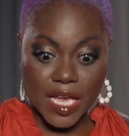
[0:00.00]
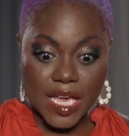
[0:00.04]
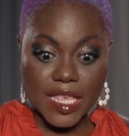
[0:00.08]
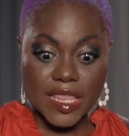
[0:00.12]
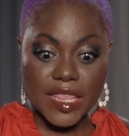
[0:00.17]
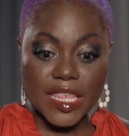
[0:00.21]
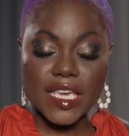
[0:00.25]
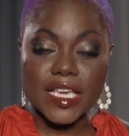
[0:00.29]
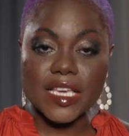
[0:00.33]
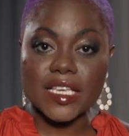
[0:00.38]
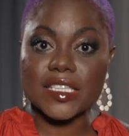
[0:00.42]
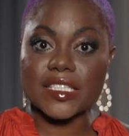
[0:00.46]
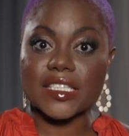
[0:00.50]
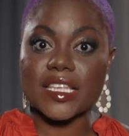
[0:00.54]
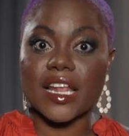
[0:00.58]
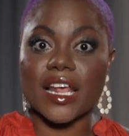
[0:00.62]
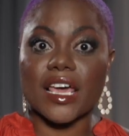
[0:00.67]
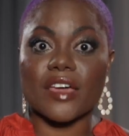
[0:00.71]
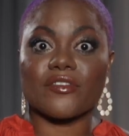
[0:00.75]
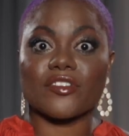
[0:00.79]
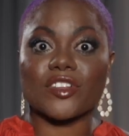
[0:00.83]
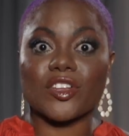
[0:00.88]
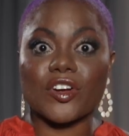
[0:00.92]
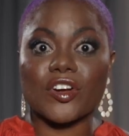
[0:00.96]
Things that
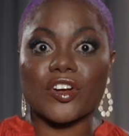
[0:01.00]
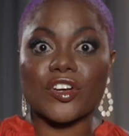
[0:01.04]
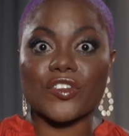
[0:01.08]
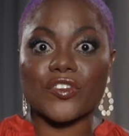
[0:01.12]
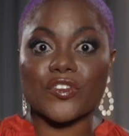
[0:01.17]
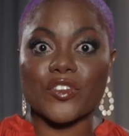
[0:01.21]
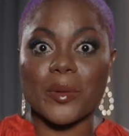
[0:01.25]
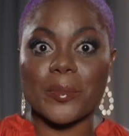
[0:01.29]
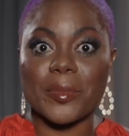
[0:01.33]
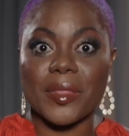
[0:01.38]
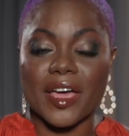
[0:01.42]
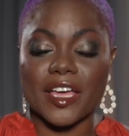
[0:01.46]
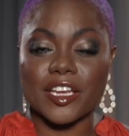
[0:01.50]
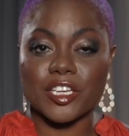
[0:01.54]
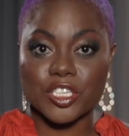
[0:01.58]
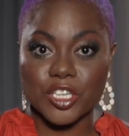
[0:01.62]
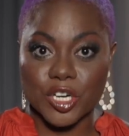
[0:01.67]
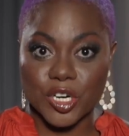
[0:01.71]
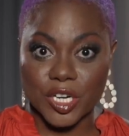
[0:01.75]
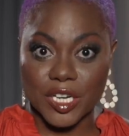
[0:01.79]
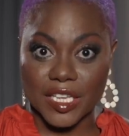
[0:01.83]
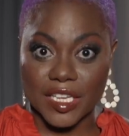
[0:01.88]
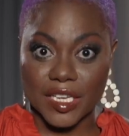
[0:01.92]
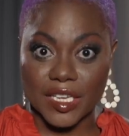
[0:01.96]
I've learned from that
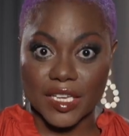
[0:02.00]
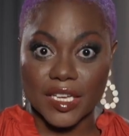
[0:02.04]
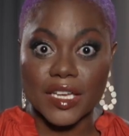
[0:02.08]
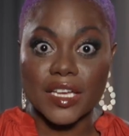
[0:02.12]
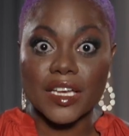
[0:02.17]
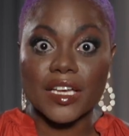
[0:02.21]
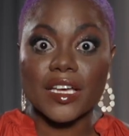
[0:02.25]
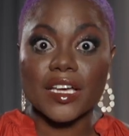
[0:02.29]
journey.